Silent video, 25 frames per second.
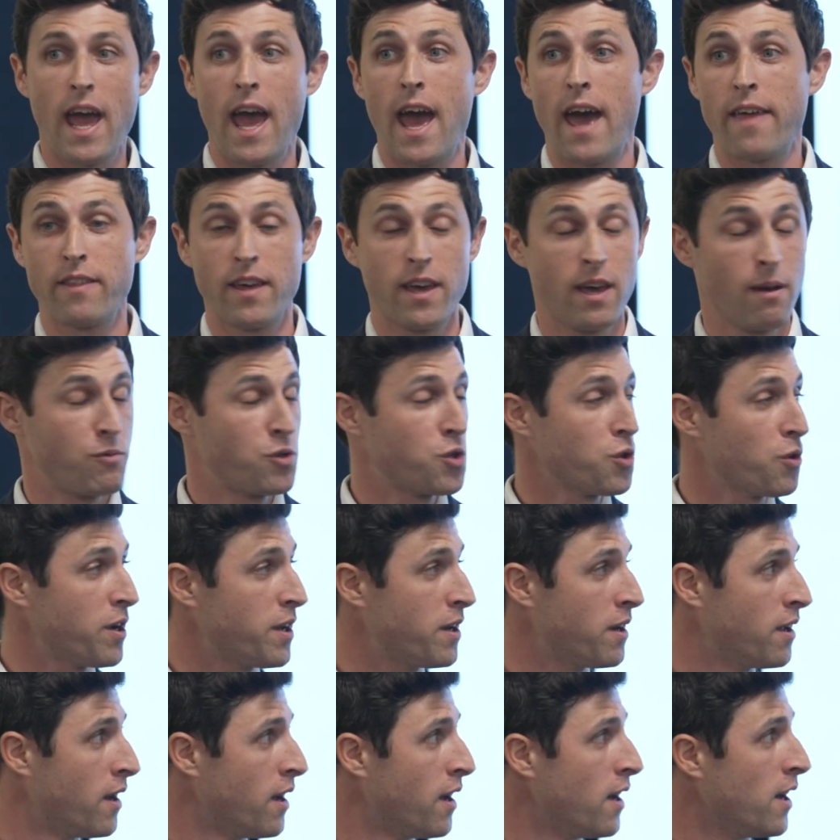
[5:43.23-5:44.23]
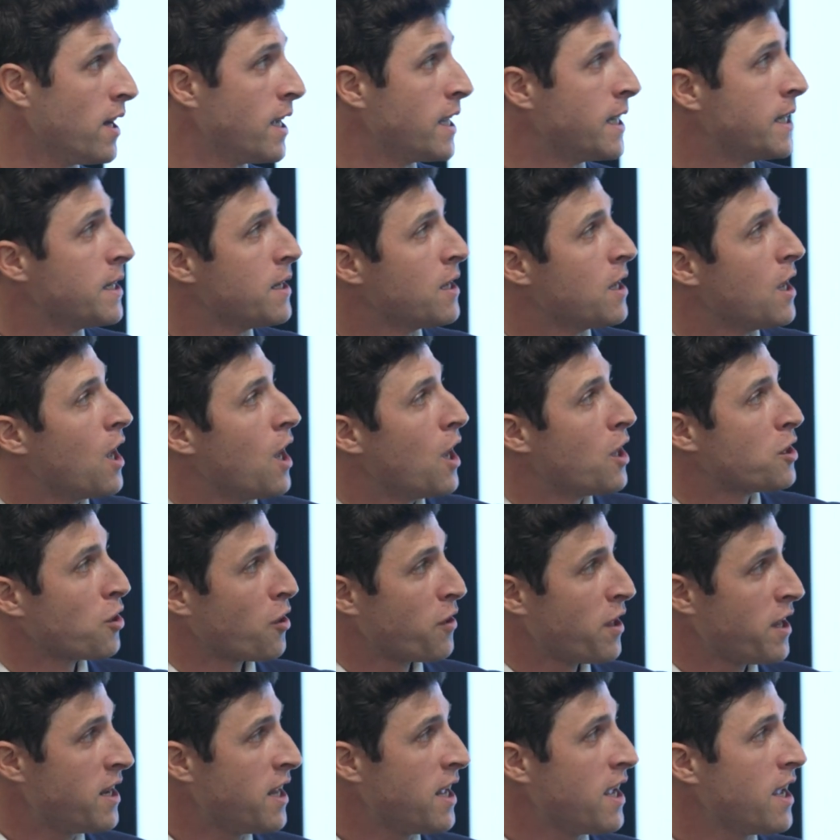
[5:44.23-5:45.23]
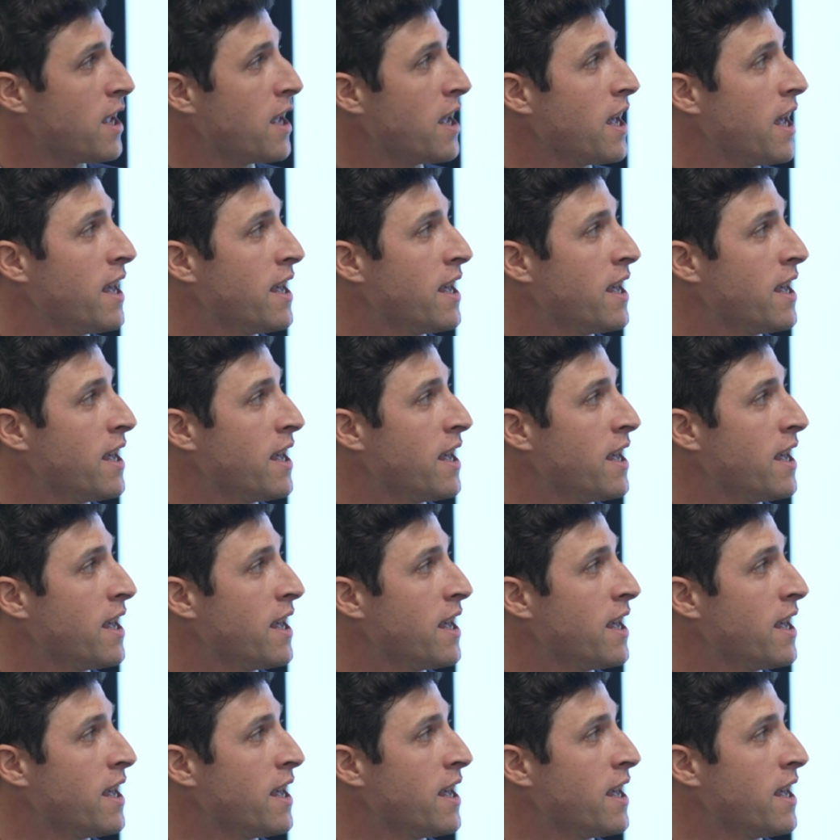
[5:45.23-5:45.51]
and the hip joint. So the knee